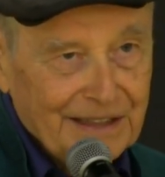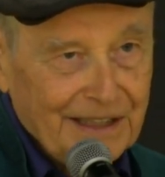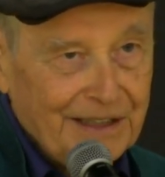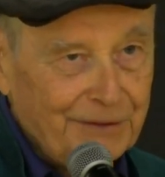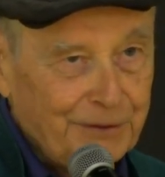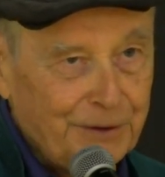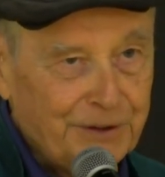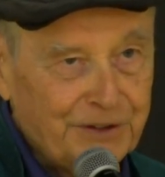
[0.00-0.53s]
And
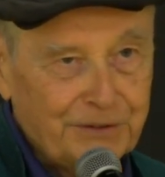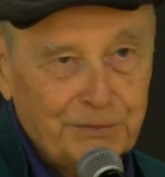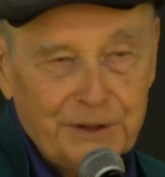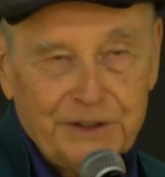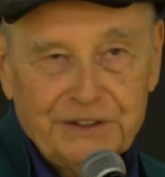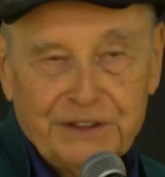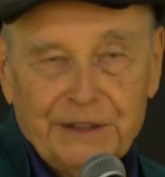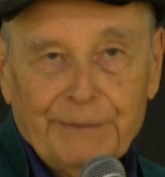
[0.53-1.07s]
if you just
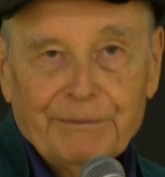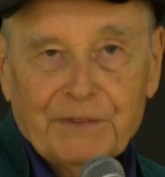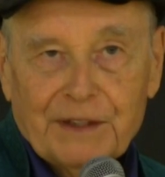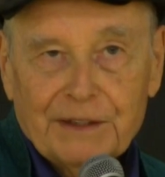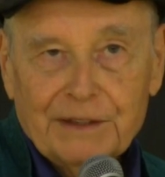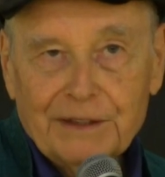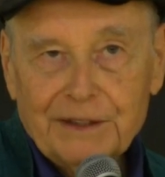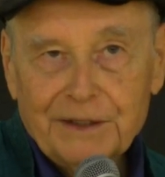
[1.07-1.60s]
want to,
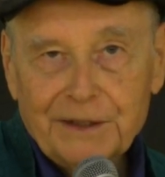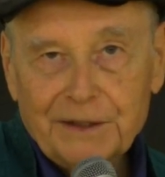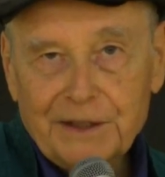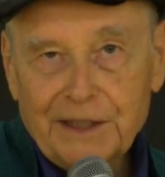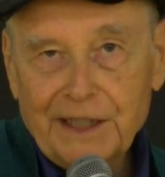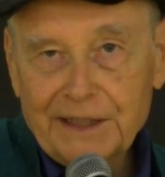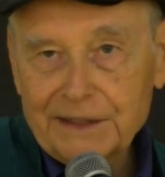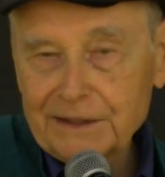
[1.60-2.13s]

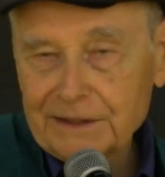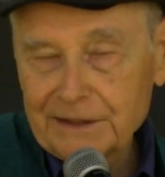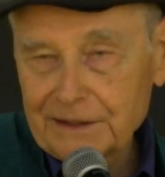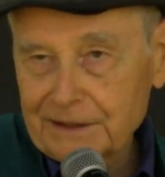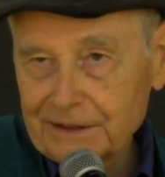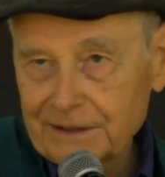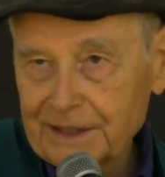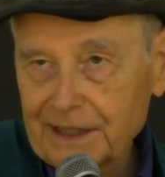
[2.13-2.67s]

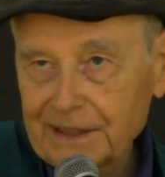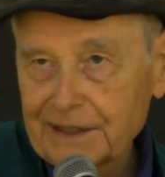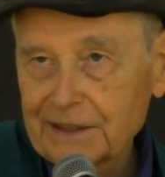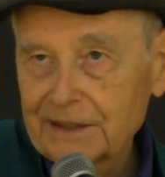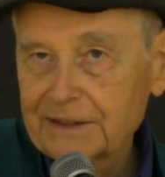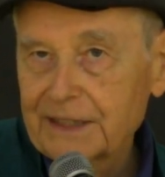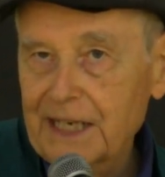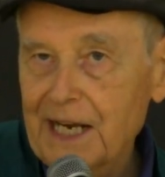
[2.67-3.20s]
and
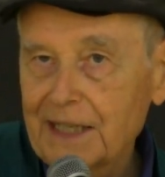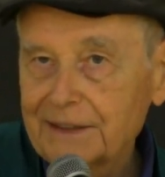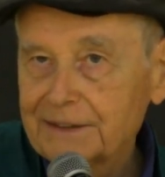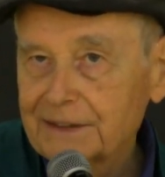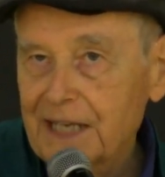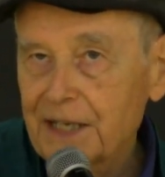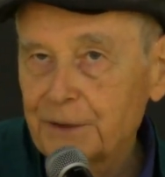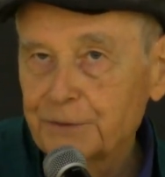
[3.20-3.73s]

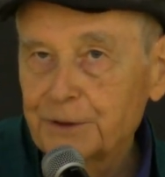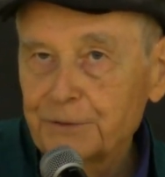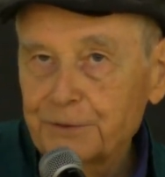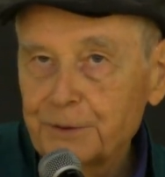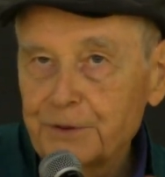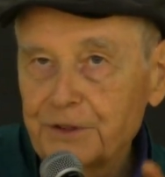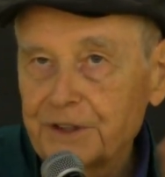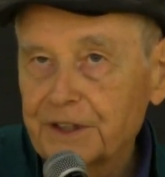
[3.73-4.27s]
that kind of
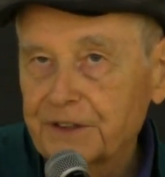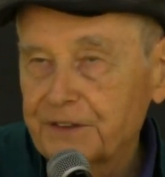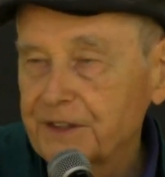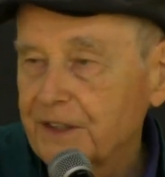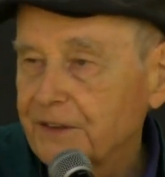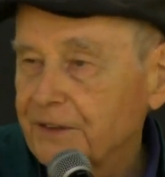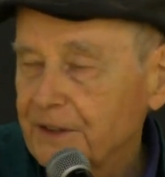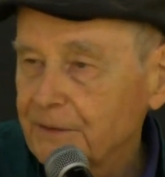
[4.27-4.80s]
confusion
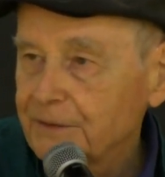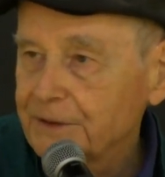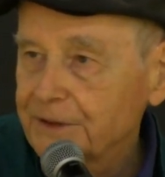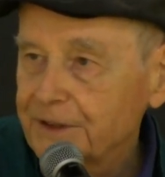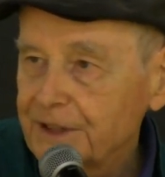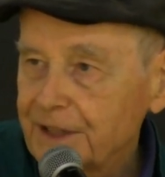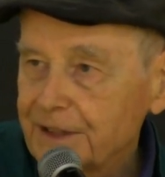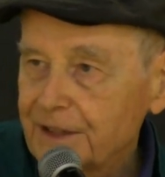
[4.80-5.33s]
extends even
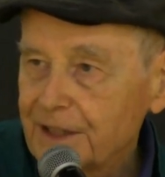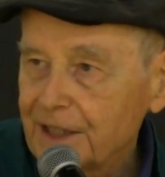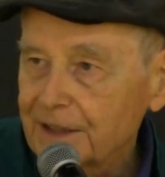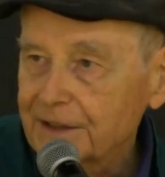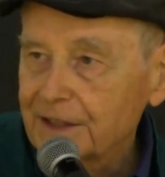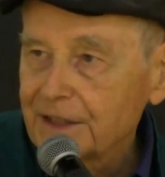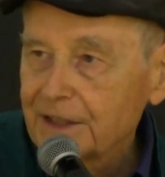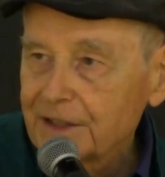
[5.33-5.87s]
to the
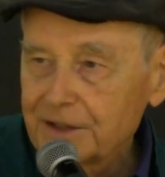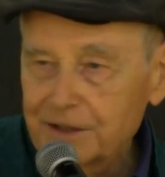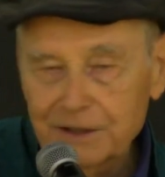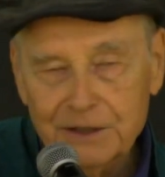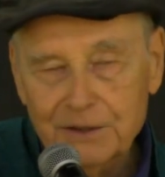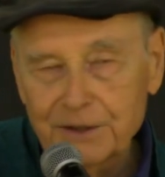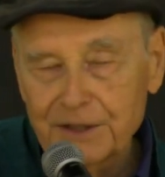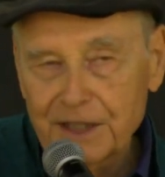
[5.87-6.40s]
internet. You
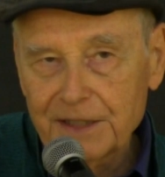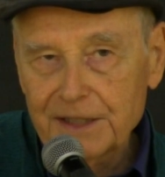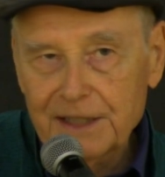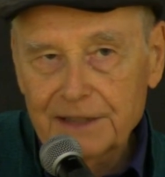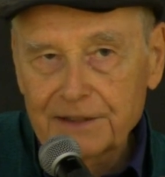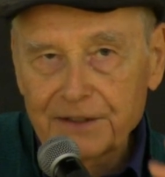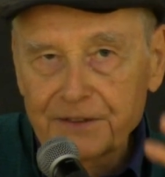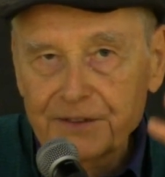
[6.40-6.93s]
go on the
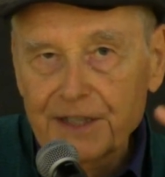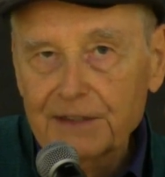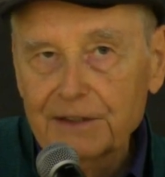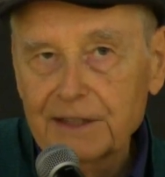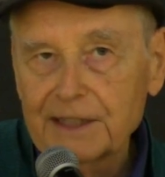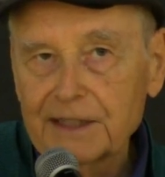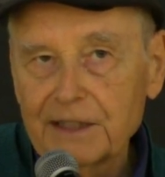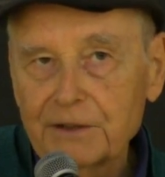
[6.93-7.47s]
internet to sites
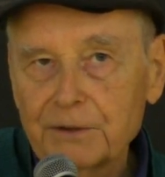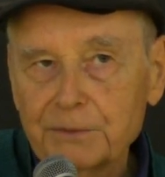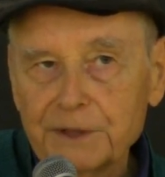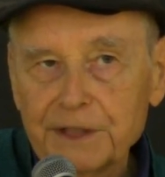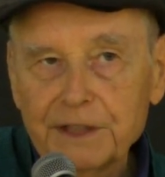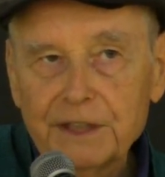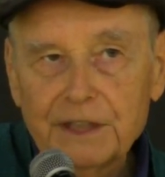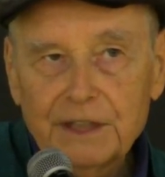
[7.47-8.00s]
like
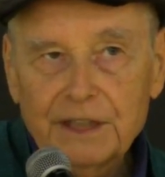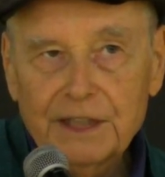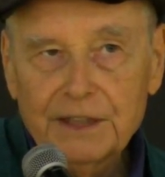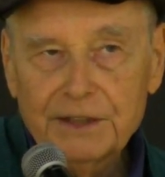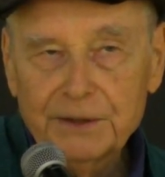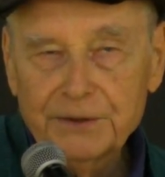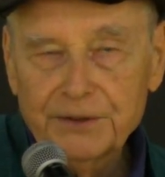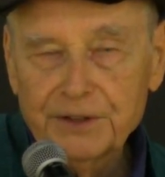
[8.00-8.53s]
Arrowhead,
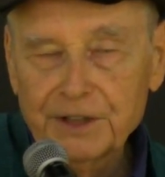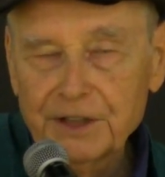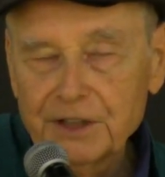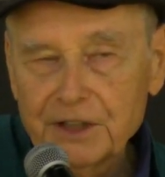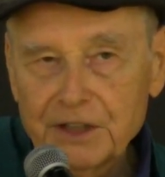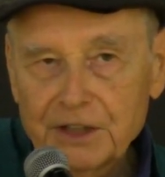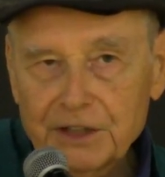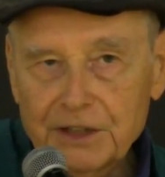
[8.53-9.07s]
and you'll see,
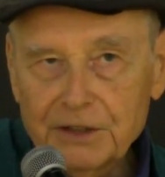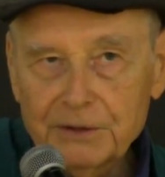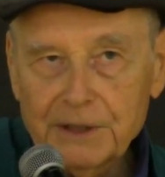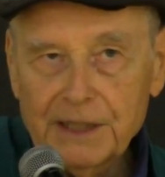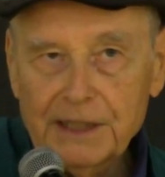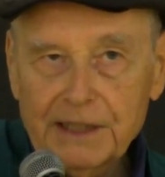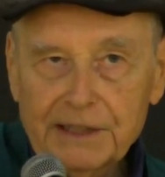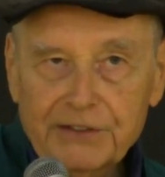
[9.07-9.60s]
you know,
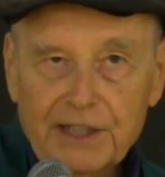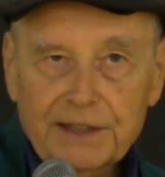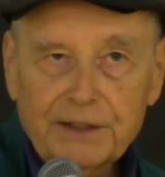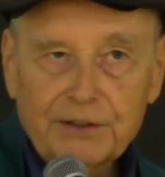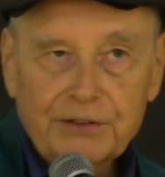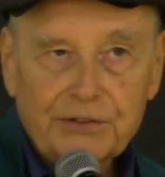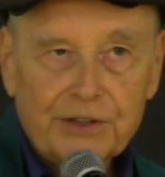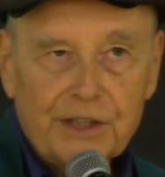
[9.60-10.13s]
I tried
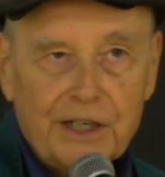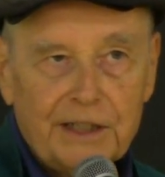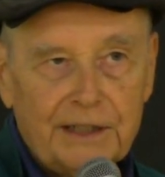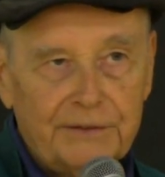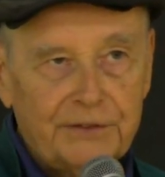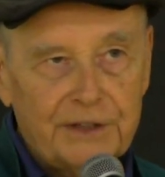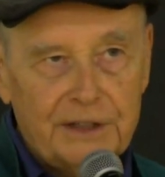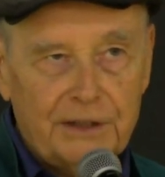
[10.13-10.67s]
this drug,
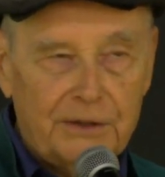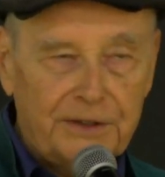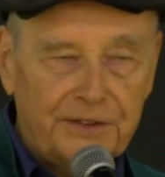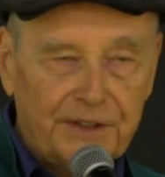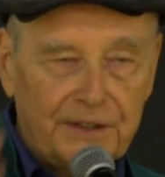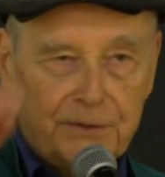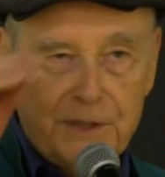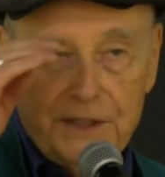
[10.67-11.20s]
I've tried all these
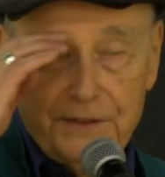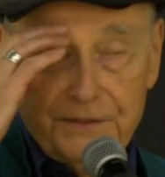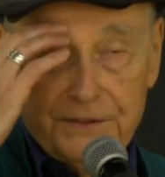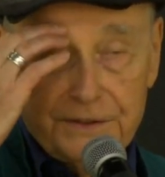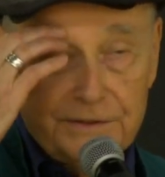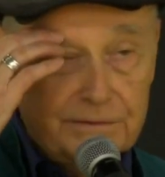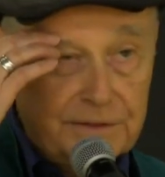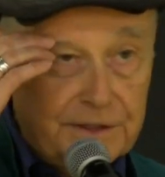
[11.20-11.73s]
other ones,
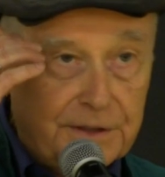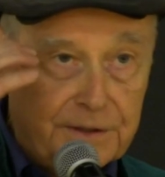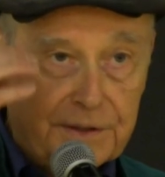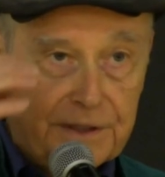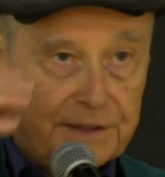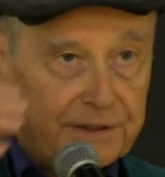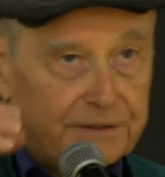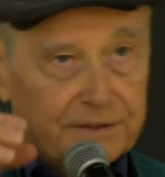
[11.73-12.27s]
and, you know,
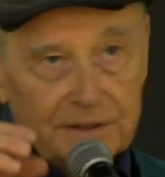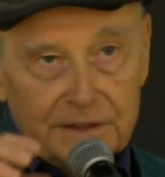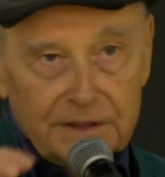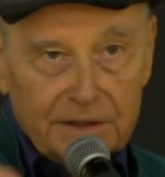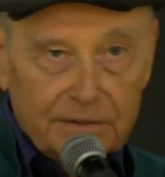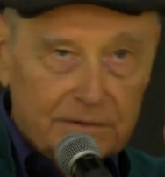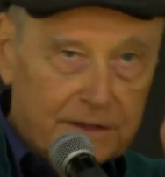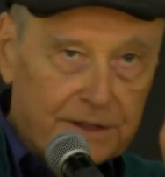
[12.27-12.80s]
there's
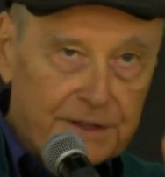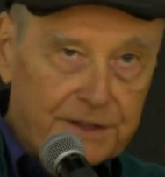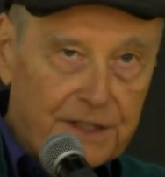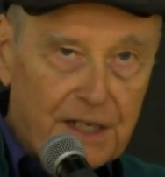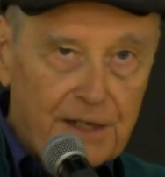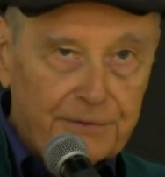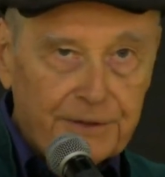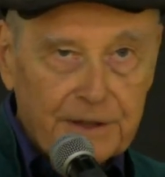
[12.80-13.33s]

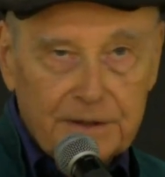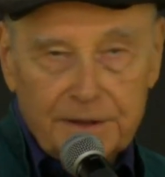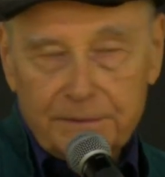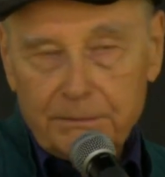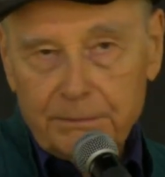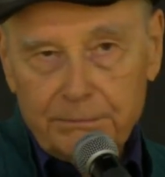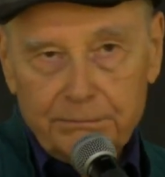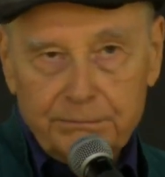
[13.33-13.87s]

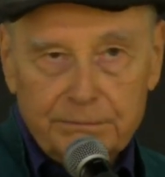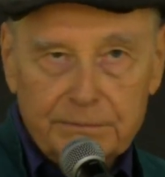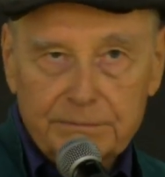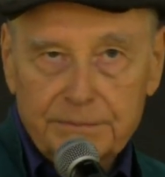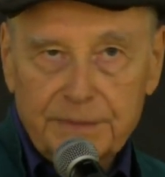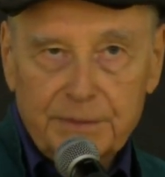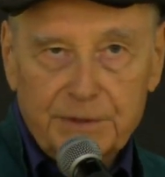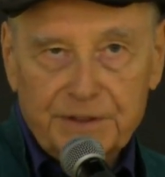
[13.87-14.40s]

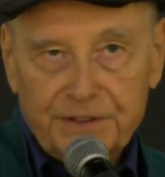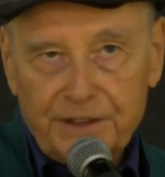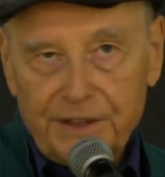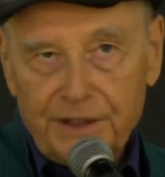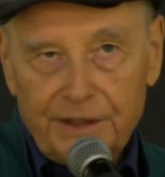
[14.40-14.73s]
BBC,